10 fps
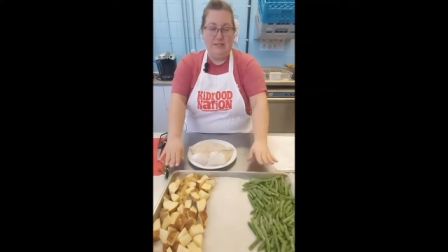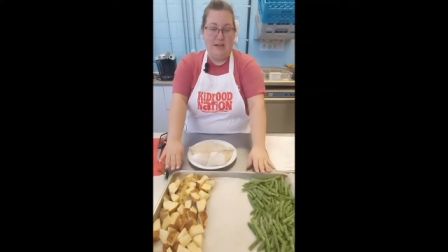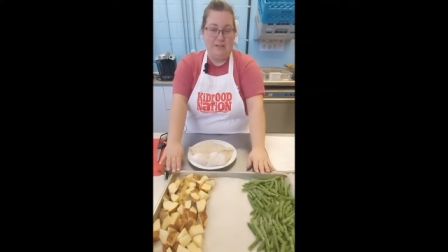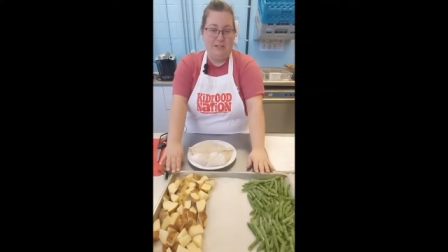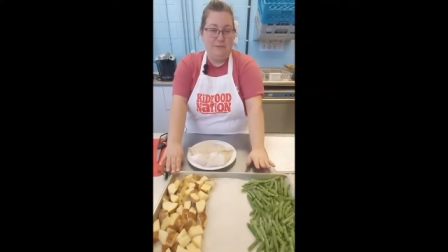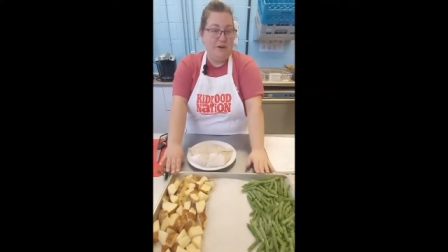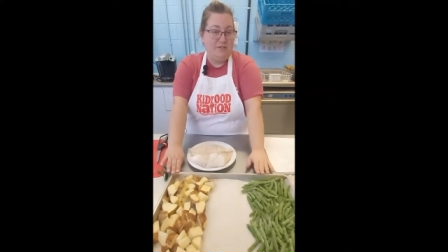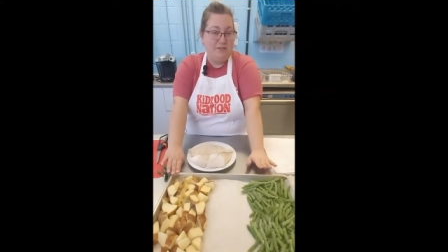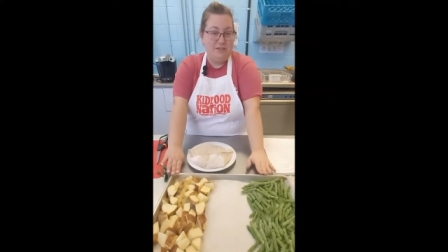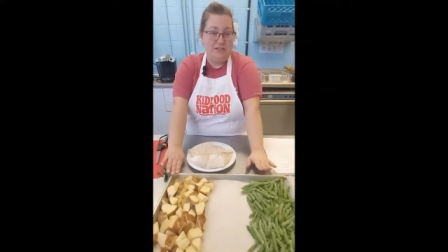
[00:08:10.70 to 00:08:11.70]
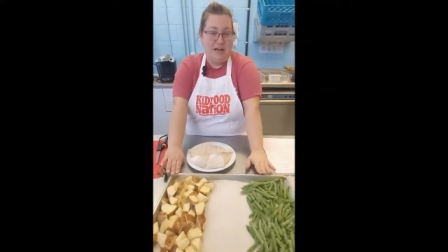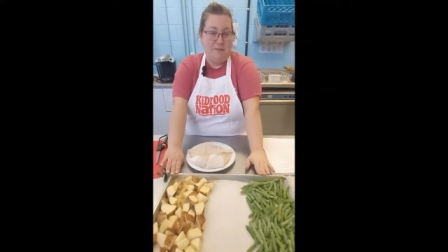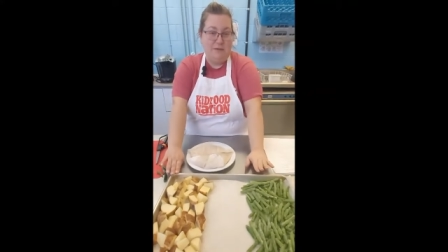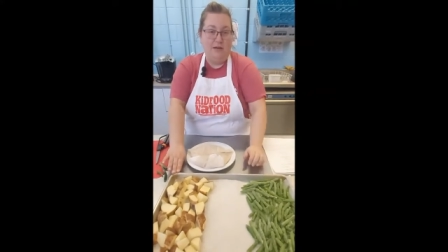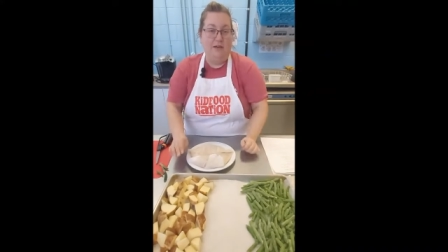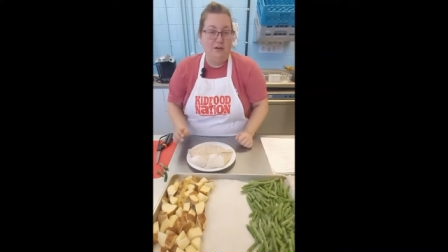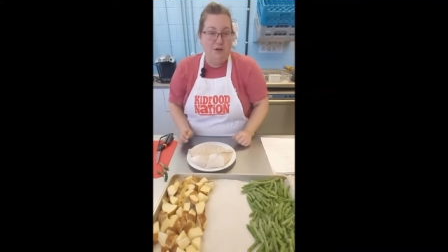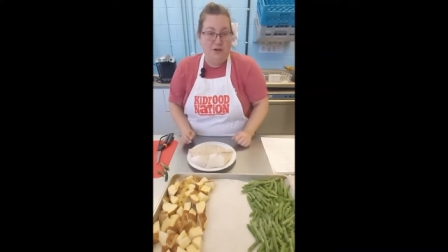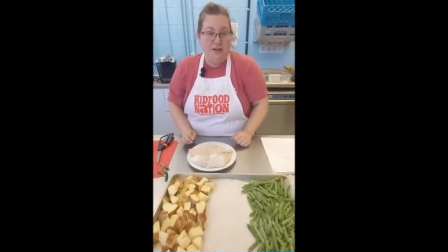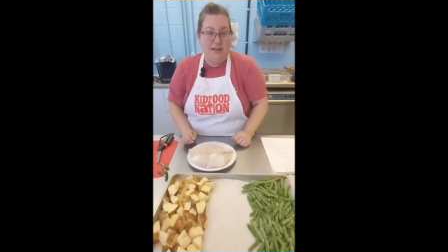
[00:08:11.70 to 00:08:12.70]
is actually gonna be our first time
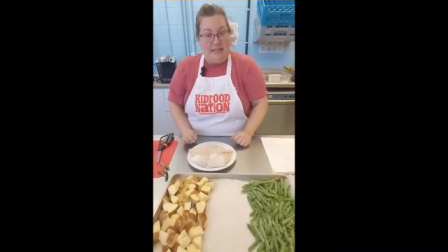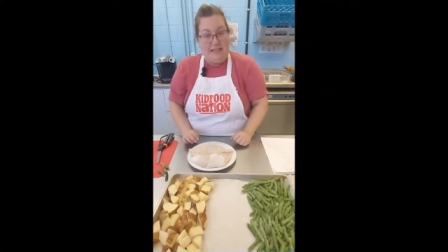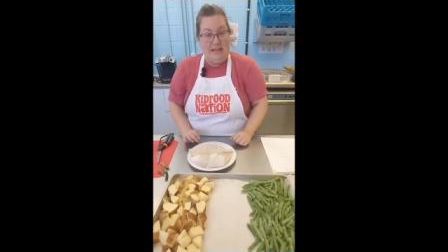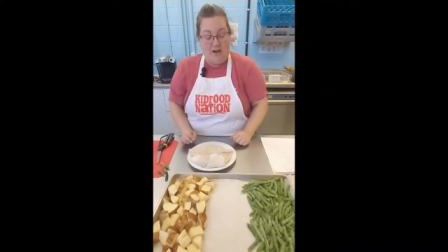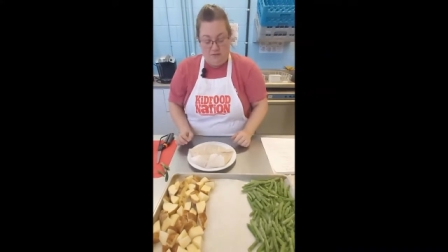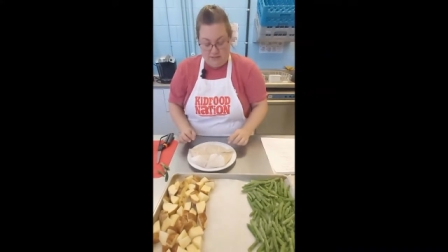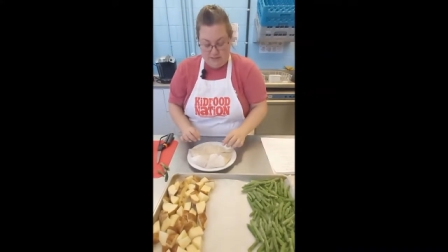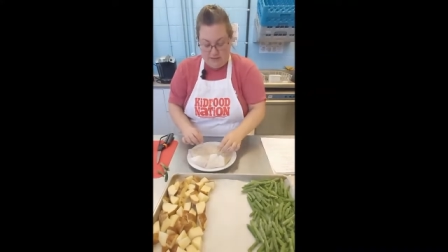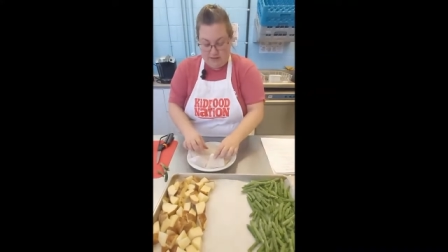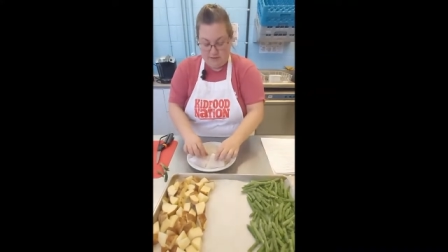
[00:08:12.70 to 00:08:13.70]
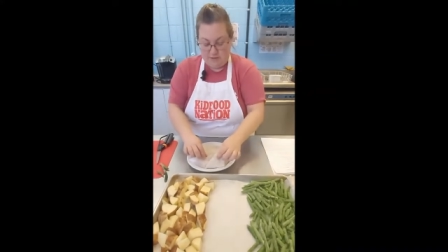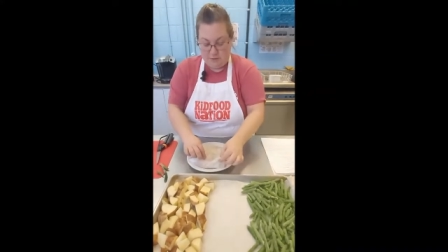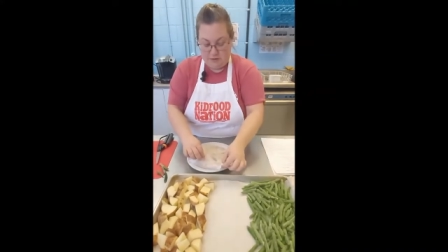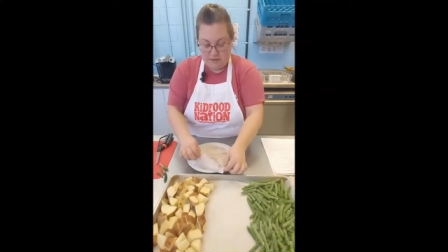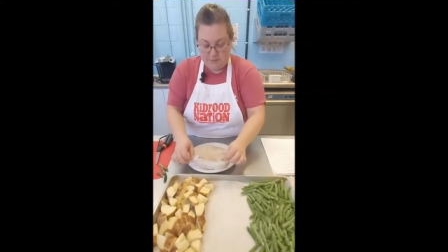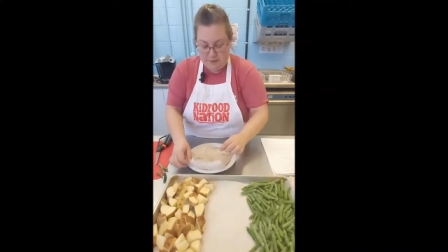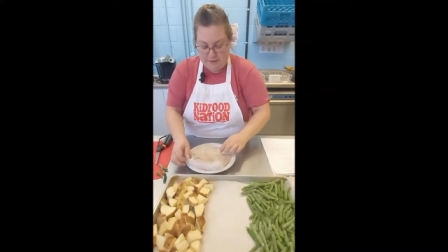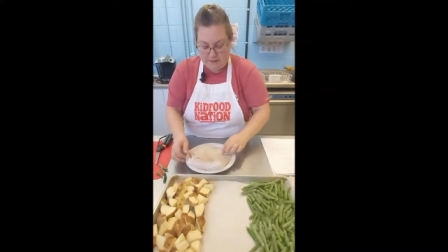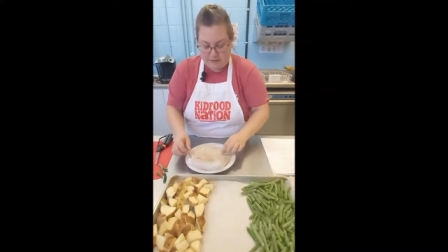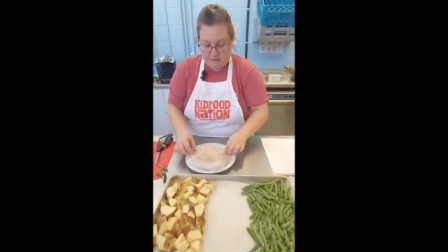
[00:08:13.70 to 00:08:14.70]
cooking in the oven today. So we're
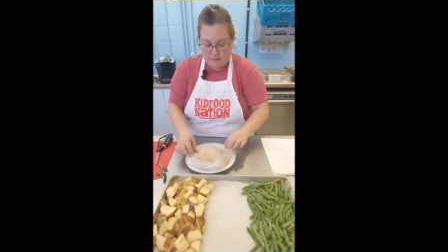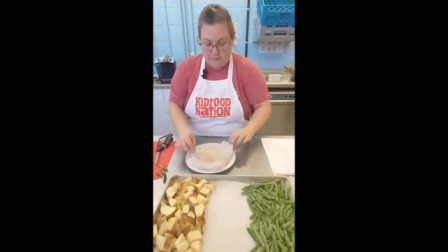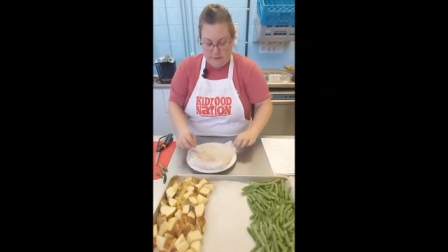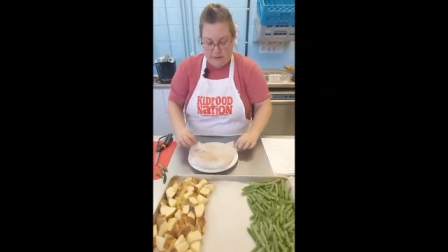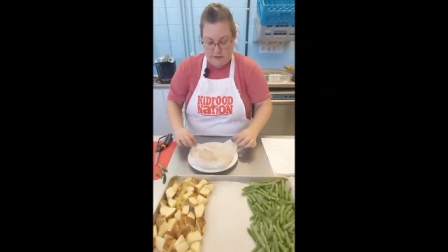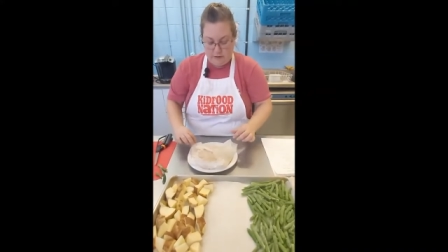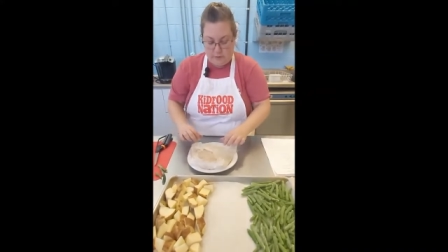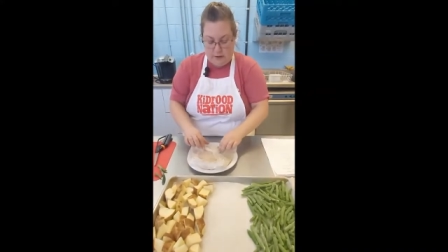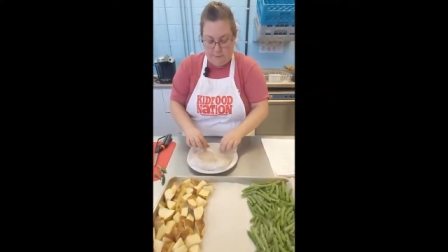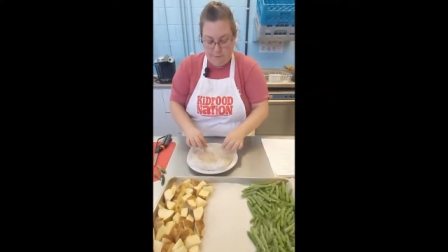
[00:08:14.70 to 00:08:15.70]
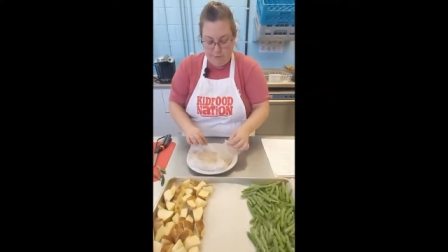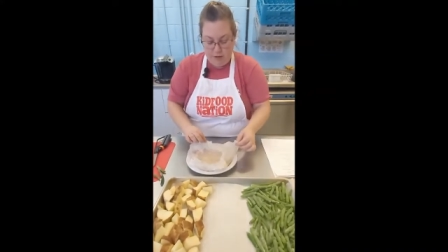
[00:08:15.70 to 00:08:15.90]
experimenting a little bit here as well.